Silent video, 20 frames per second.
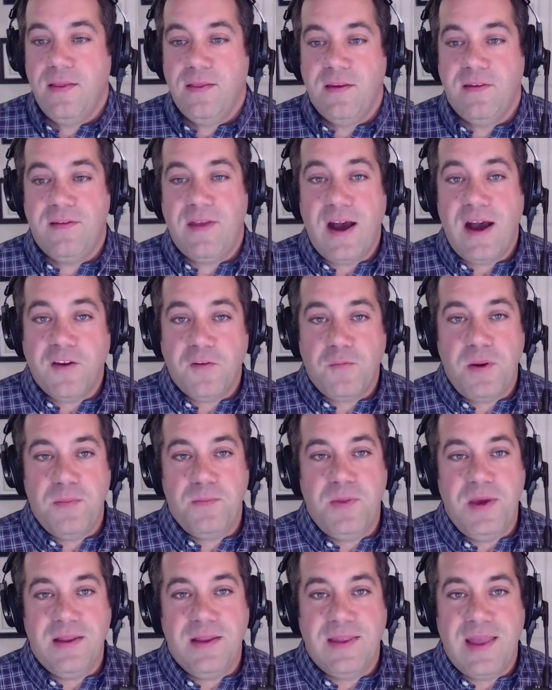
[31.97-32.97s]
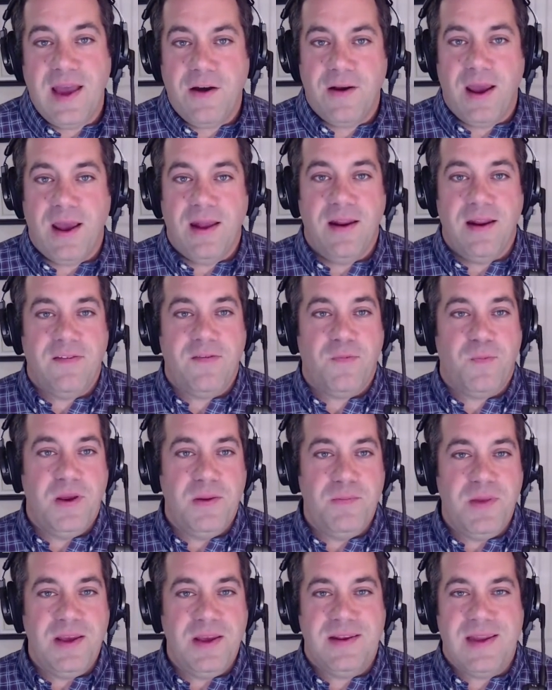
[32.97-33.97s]
The stock's been beaten down, and it's
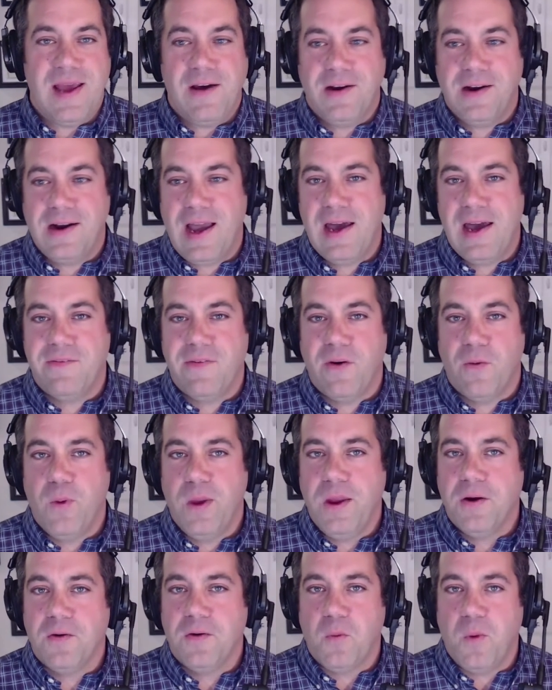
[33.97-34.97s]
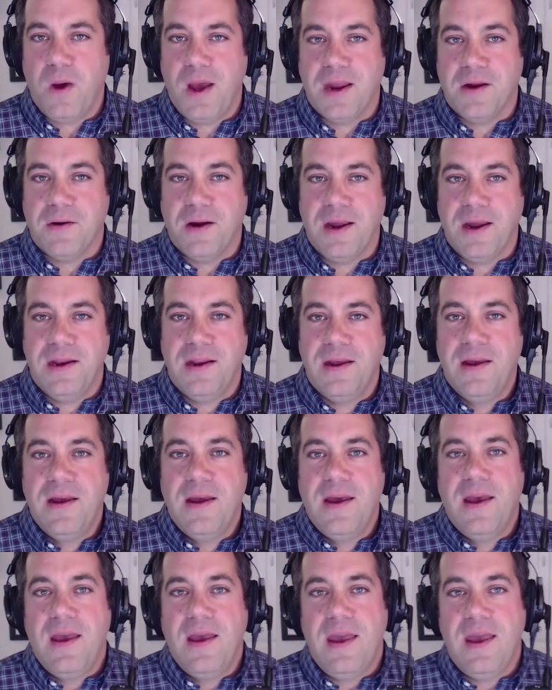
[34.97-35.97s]
been beaten down in kind of a weird way, right?
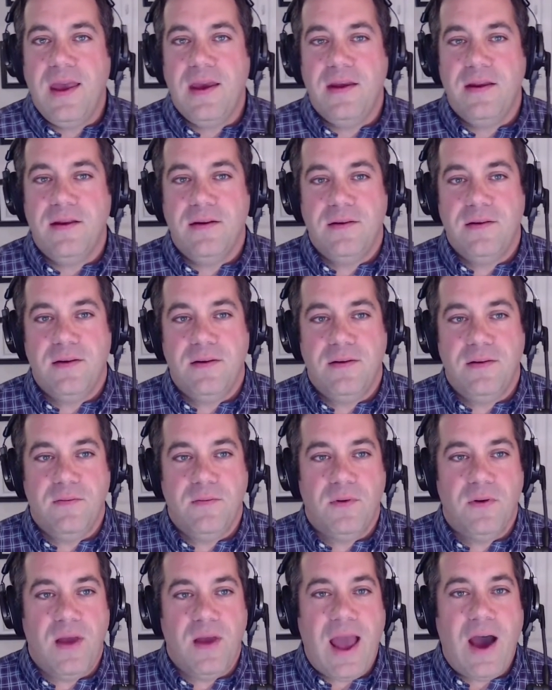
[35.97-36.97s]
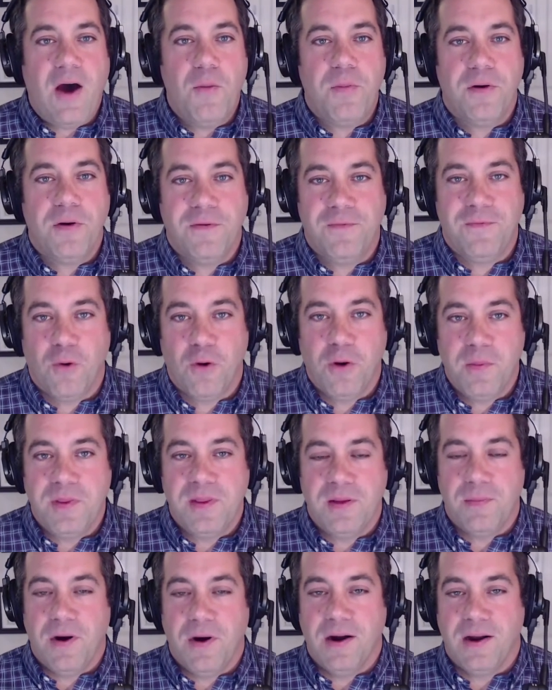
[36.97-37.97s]
It outperformed
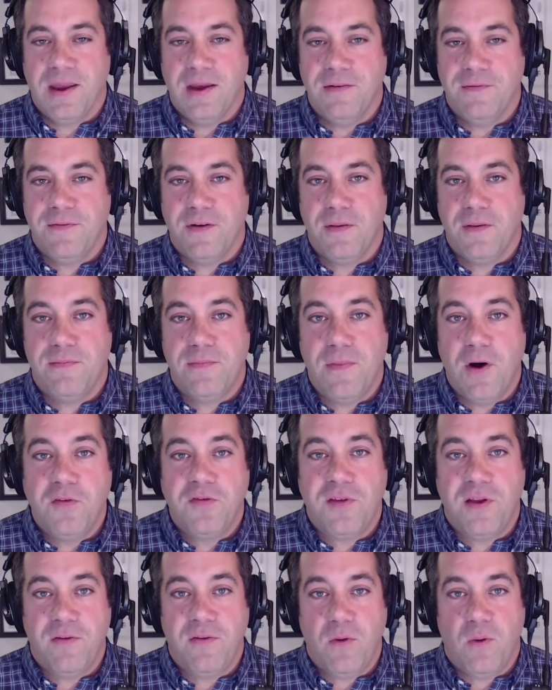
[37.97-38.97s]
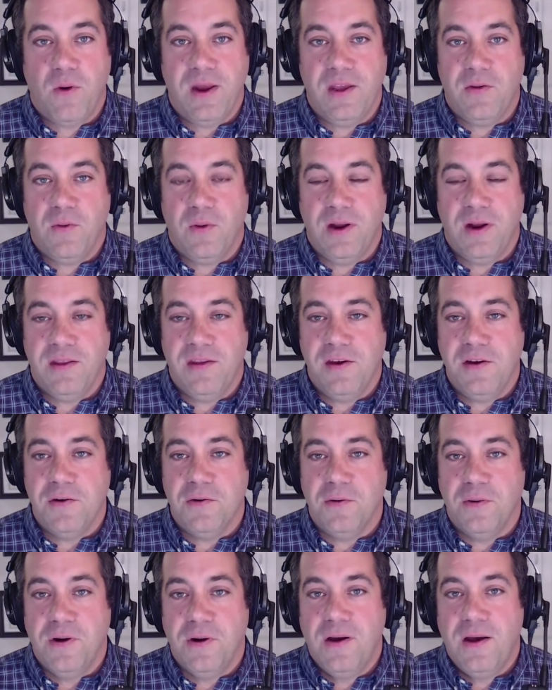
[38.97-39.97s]
the market for most of
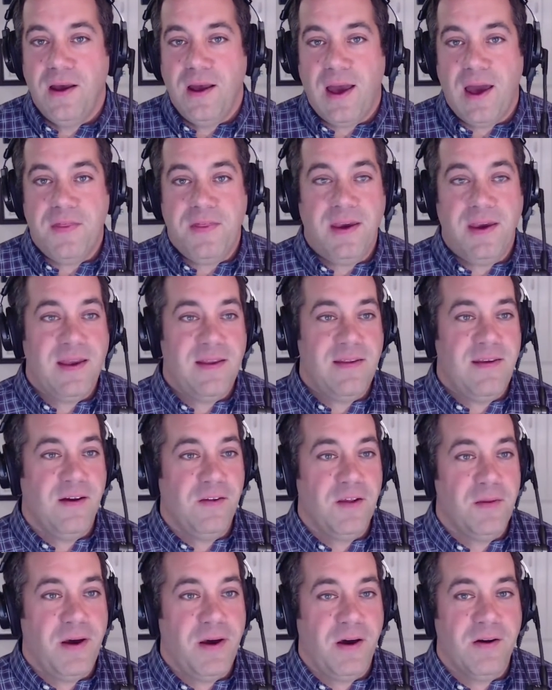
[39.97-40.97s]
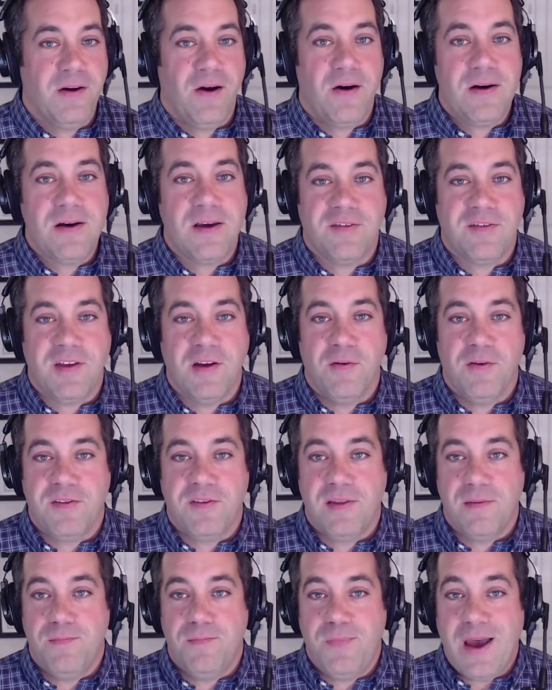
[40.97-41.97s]
2022. I think until about August, it was
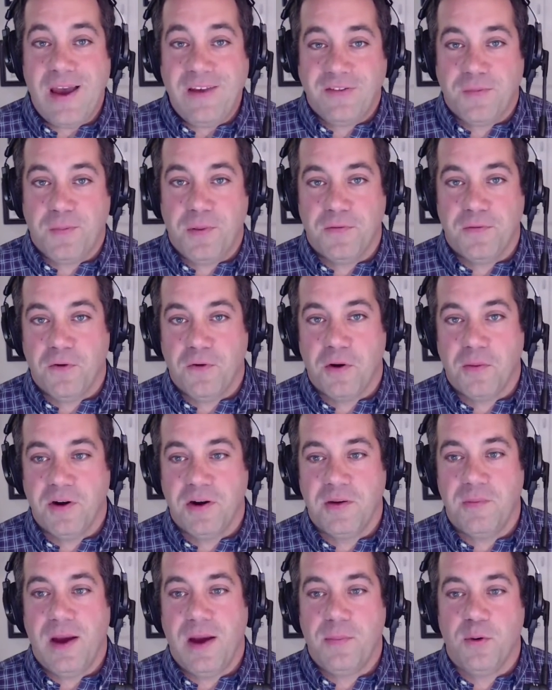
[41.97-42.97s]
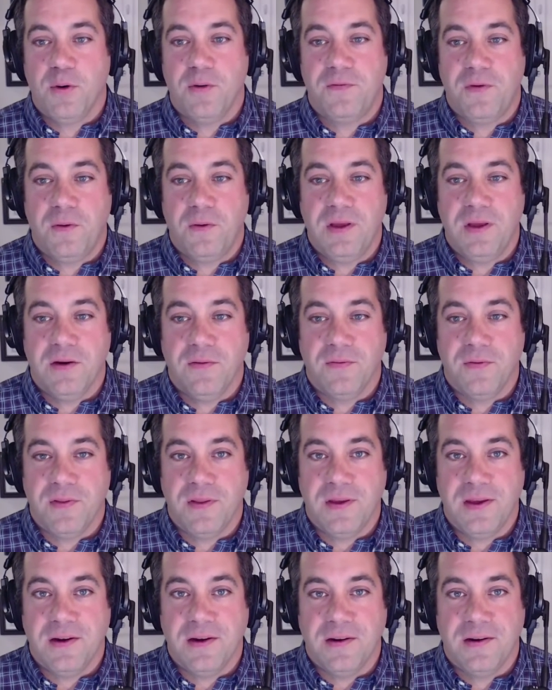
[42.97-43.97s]
the best performer in my portfolio for
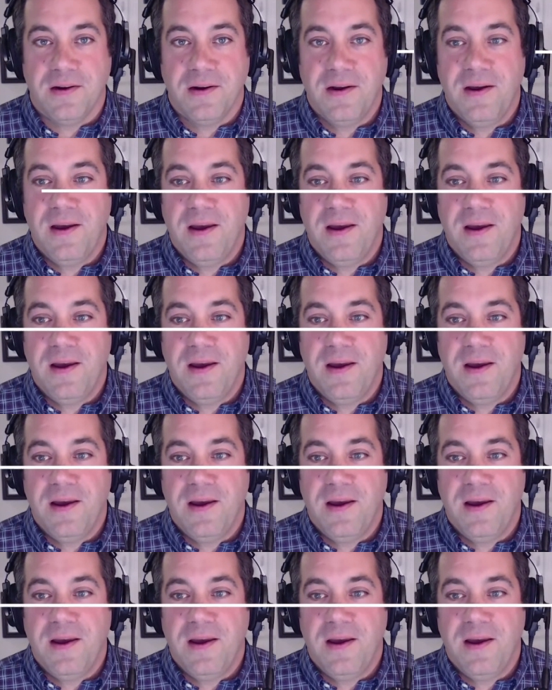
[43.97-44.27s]
the year.